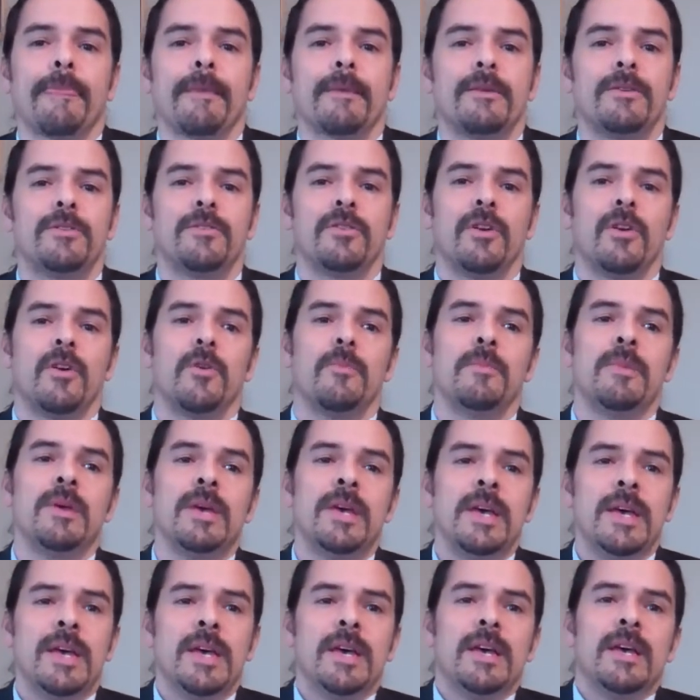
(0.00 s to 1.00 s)
So
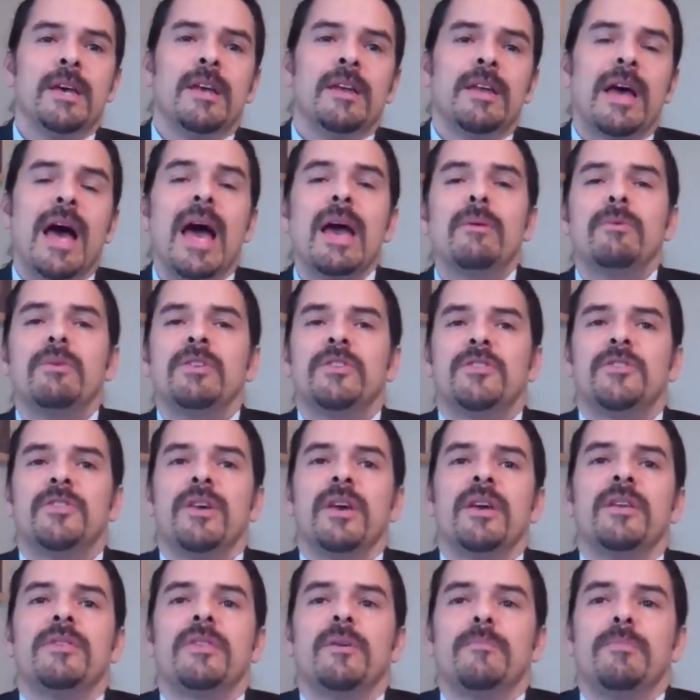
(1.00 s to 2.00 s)
I would
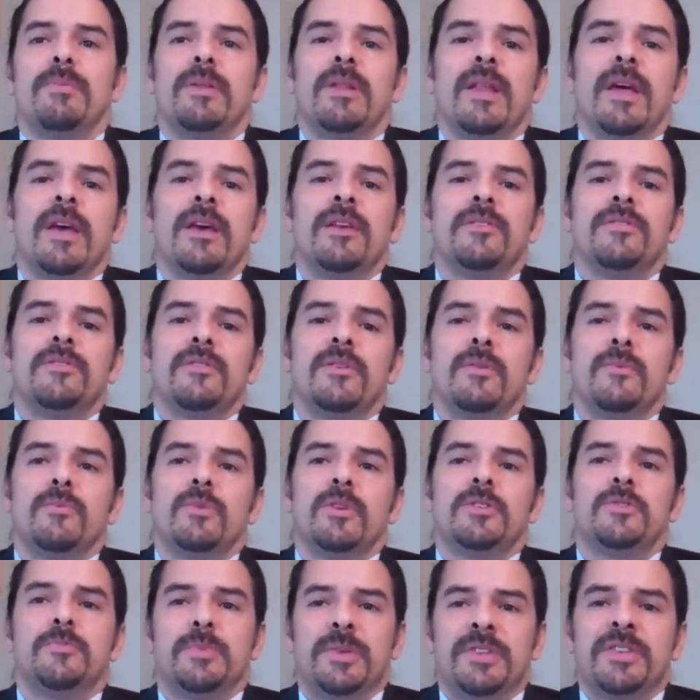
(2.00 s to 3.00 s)
say the place in
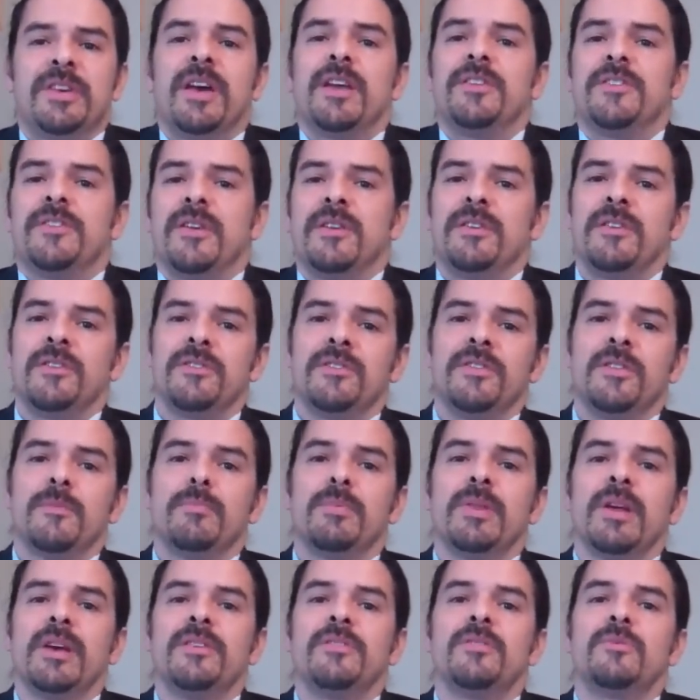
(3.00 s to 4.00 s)
which, besides sentencing, the
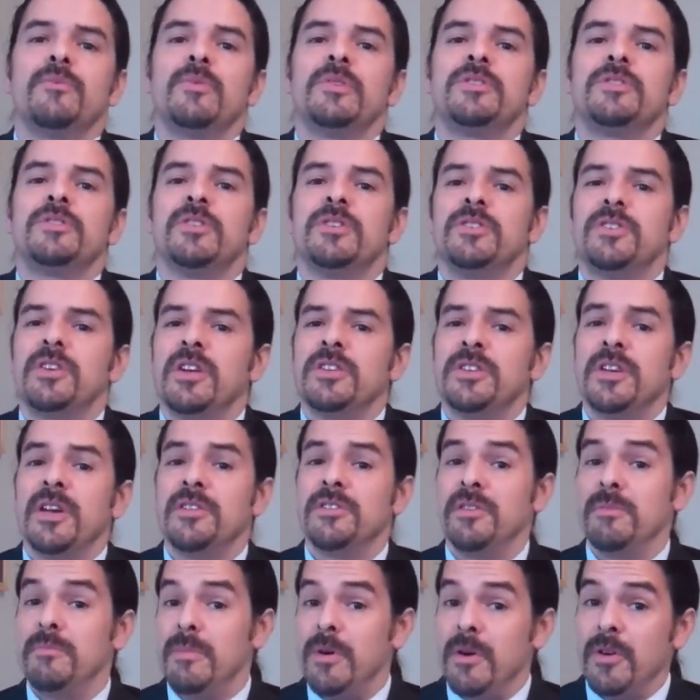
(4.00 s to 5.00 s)
place in which the judge
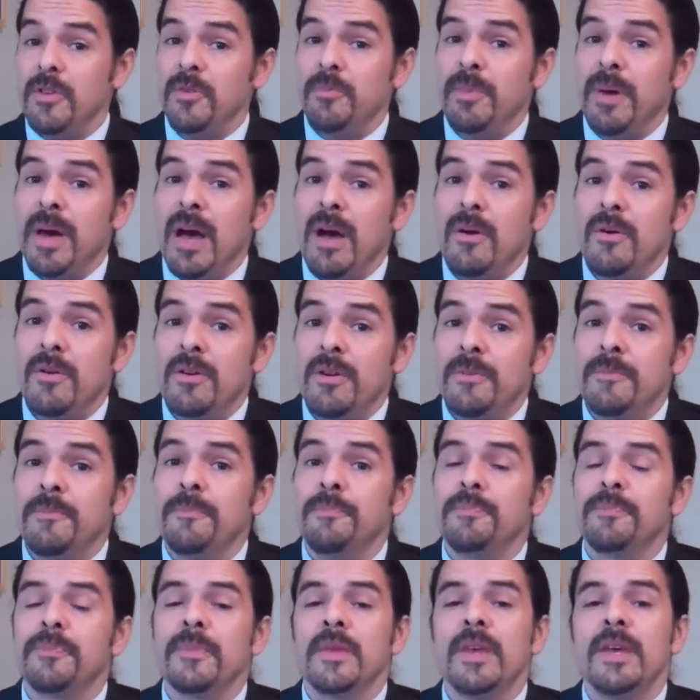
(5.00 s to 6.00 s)
has the most power
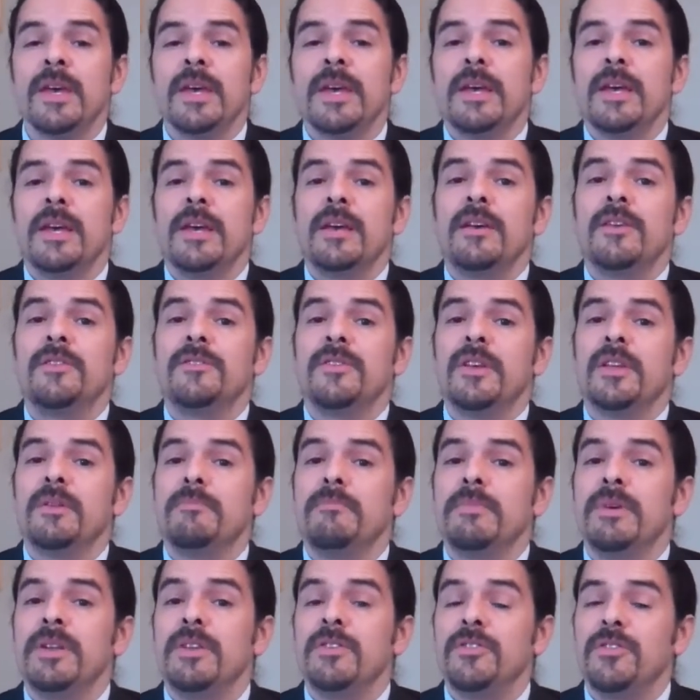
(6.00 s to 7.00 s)
is
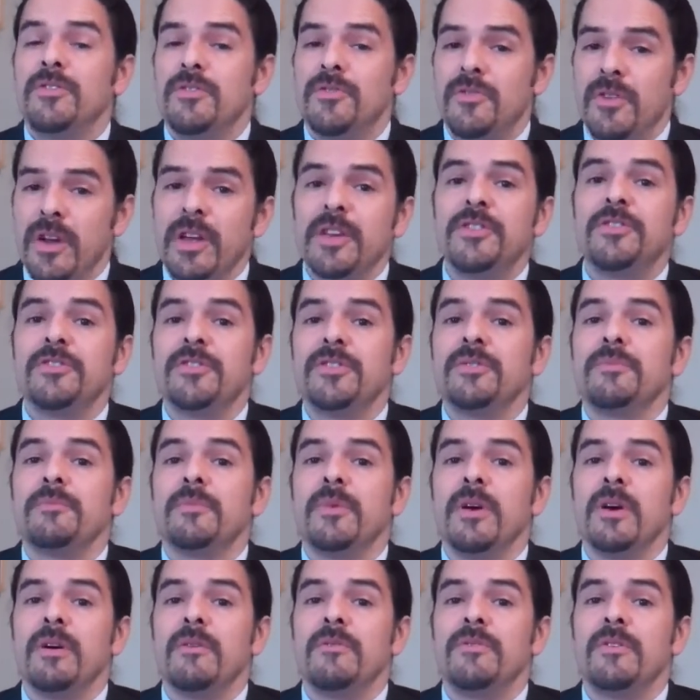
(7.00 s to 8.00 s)

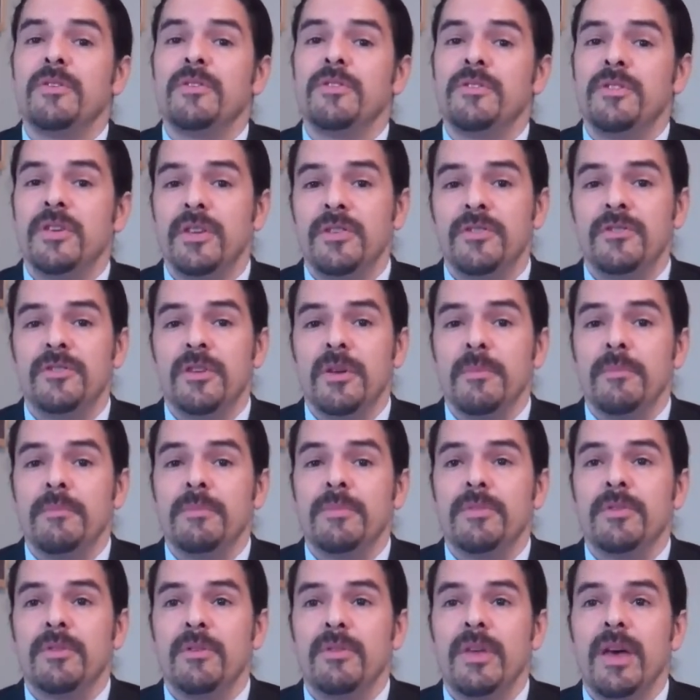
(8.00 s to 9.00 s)
administration of the system.
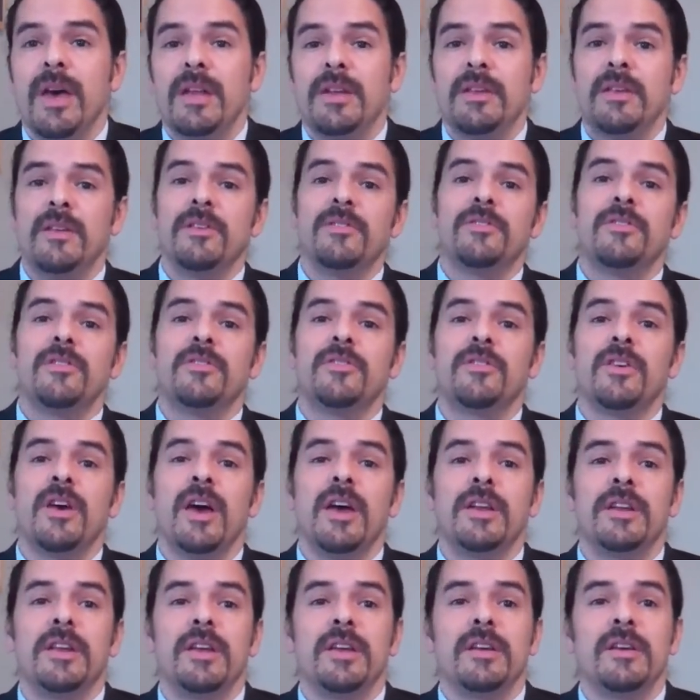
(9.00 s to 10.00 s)
So that is
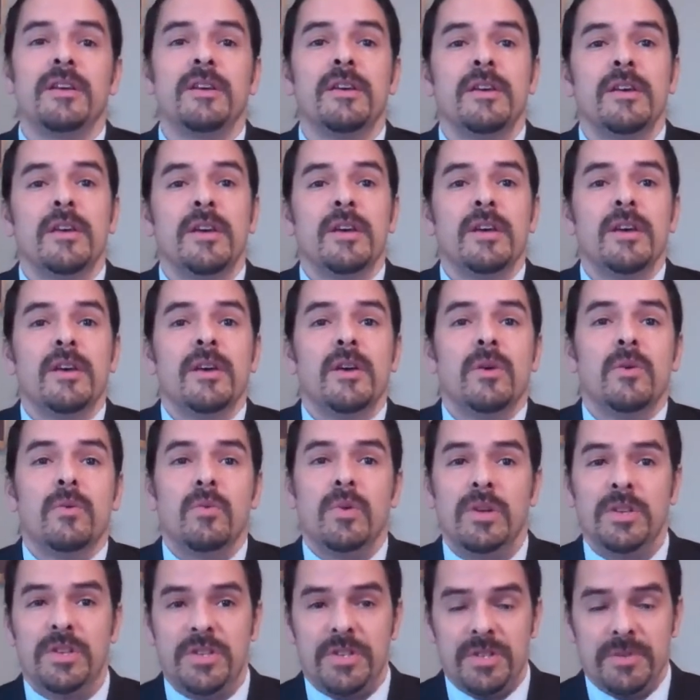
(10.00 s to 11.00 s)
deciding
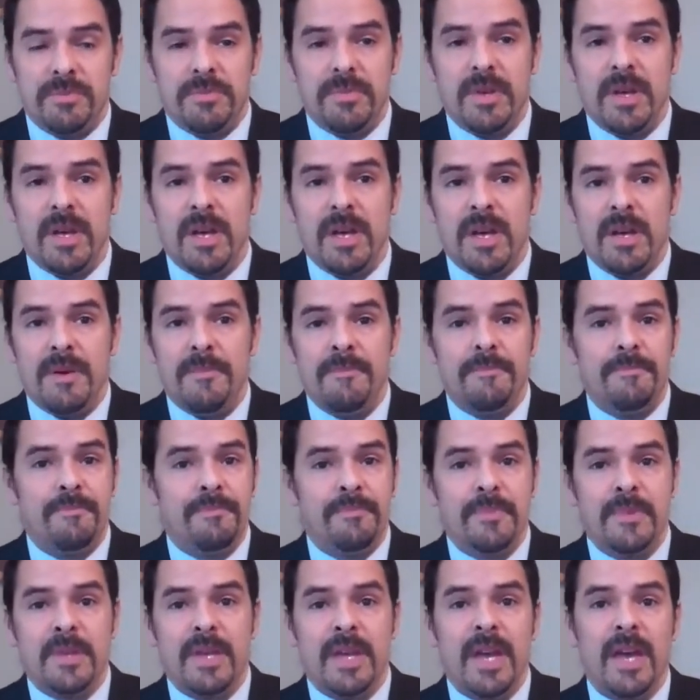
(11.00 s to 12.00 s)
which
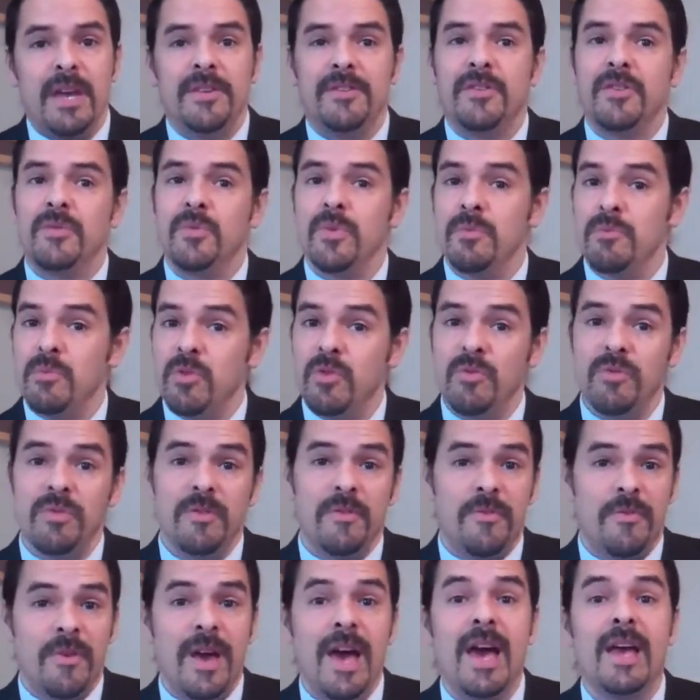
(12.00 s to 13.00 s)
cases will move the
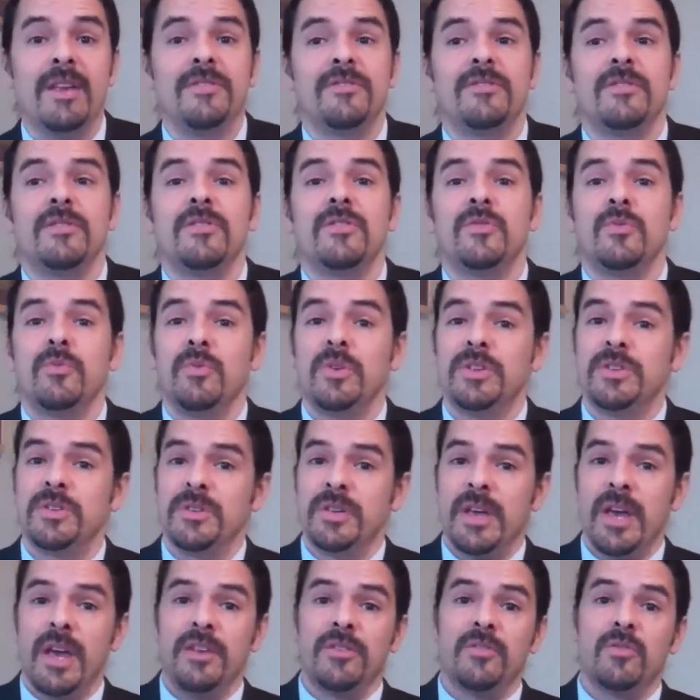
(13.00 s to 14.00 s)
fastest,
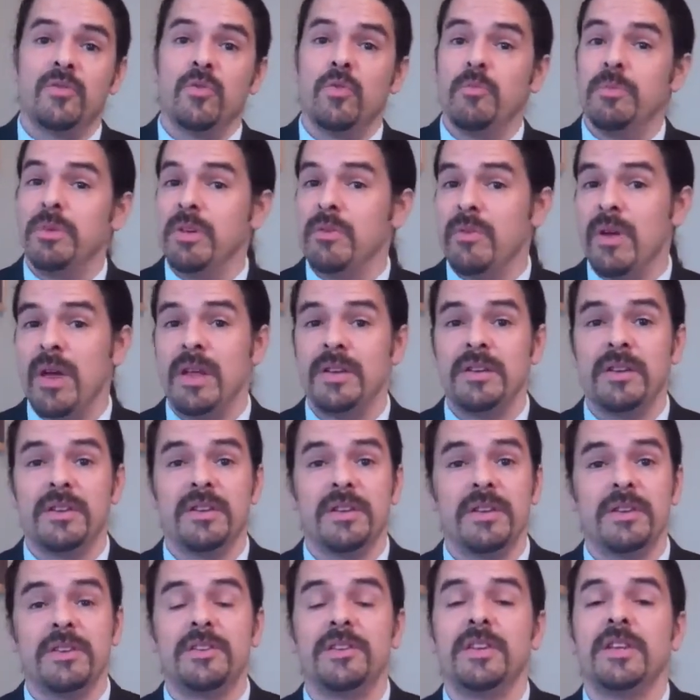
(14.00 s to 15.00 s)
which cases will be granted
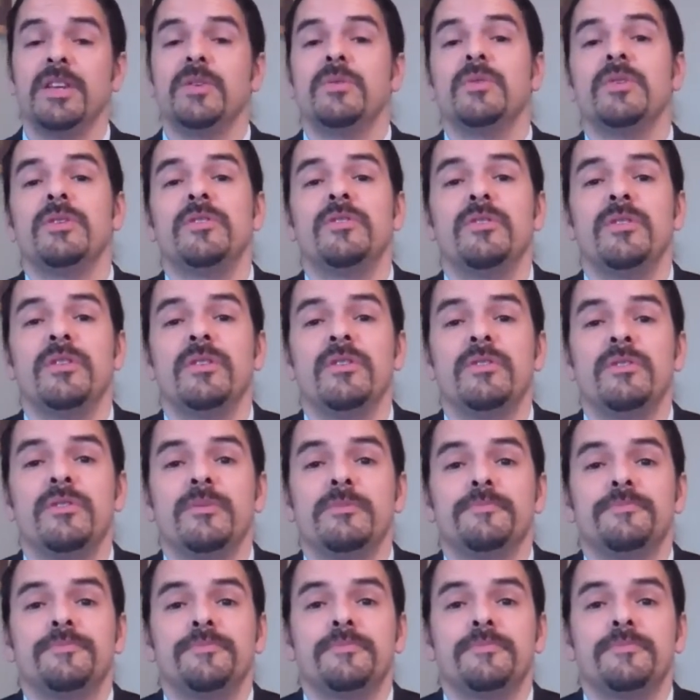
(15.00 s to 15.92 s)
continuances,